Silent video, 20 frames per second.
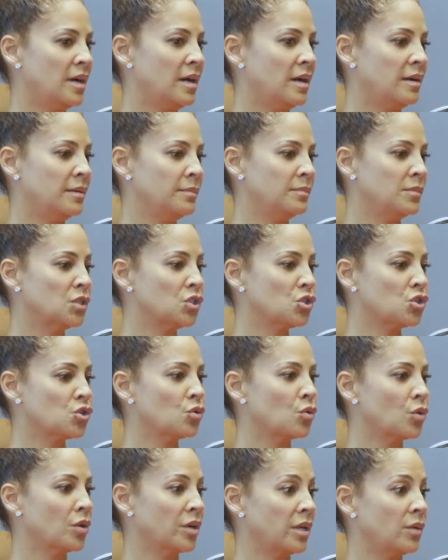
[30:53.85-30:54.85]
uh,
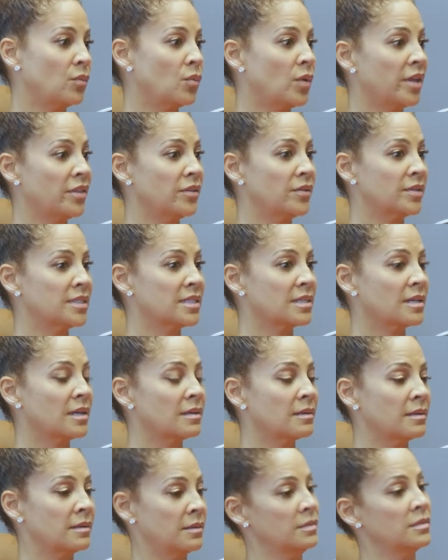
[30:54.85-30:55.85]
maturity, whether it's
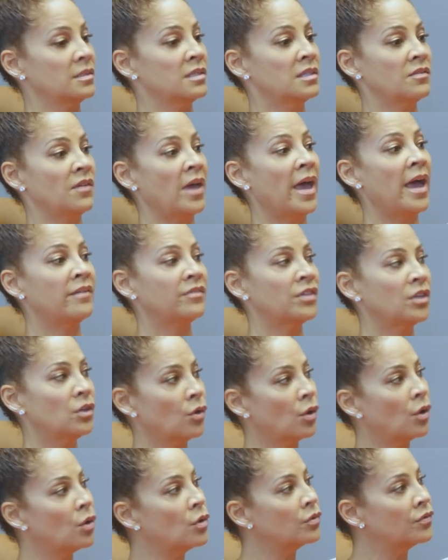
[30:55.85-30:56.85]
having
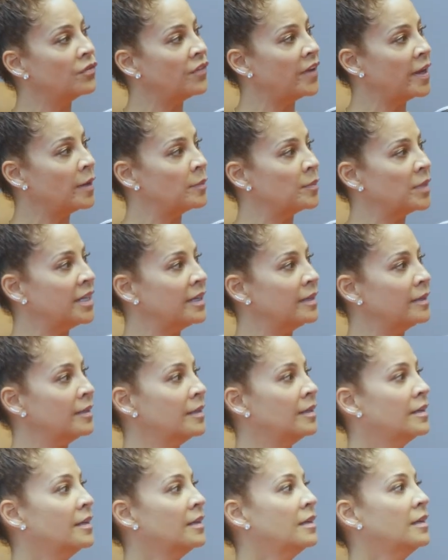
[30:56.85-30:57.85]
your own family.
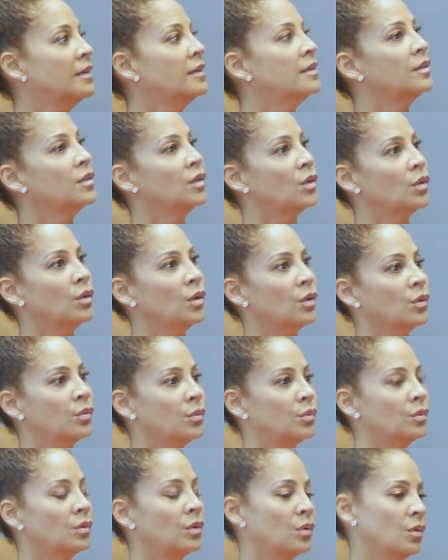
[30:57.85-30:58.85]
Yeah. You
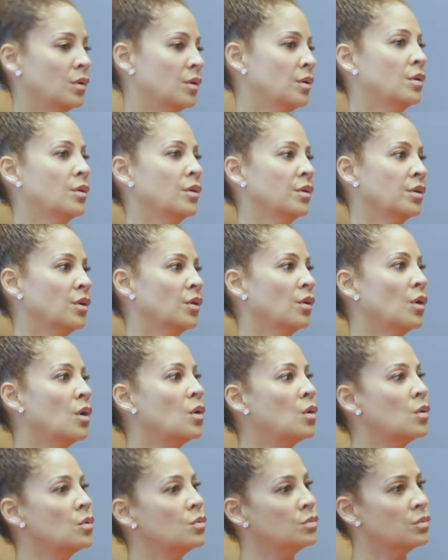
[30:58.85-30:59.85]
know, or, or your
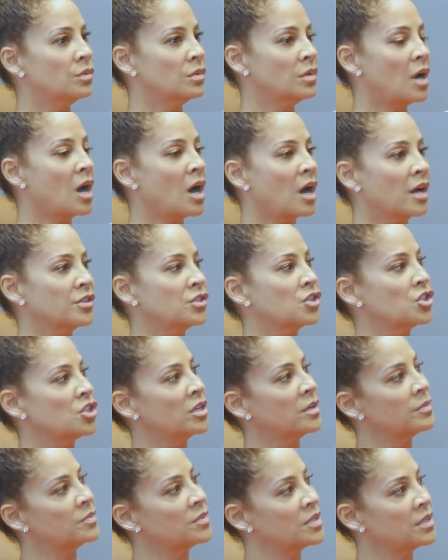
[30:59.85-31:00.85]
own
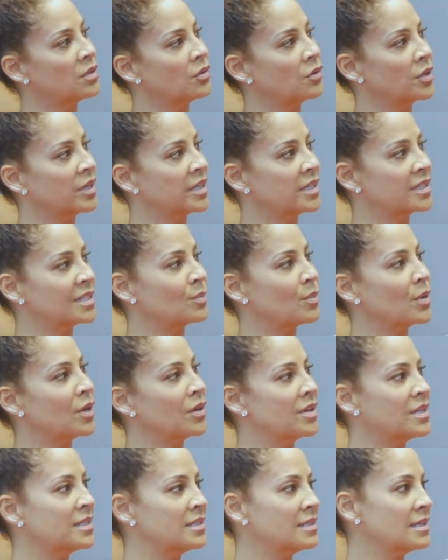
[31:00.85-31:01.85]
hardships yeah. or
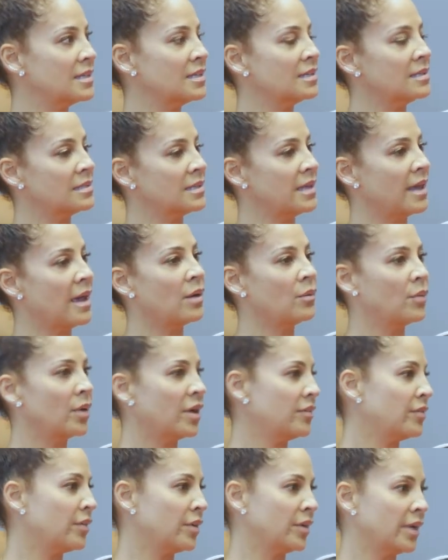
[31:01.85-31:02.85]
experiences,
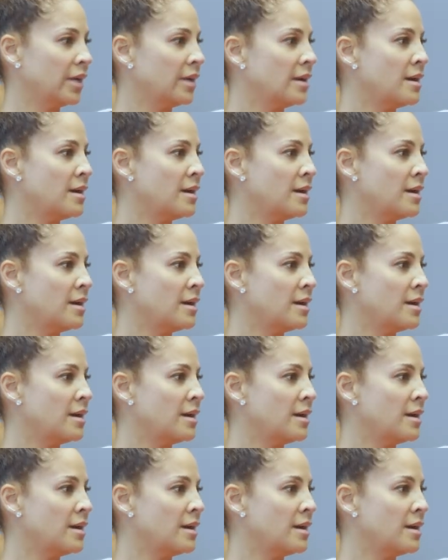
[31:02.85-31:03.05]
however it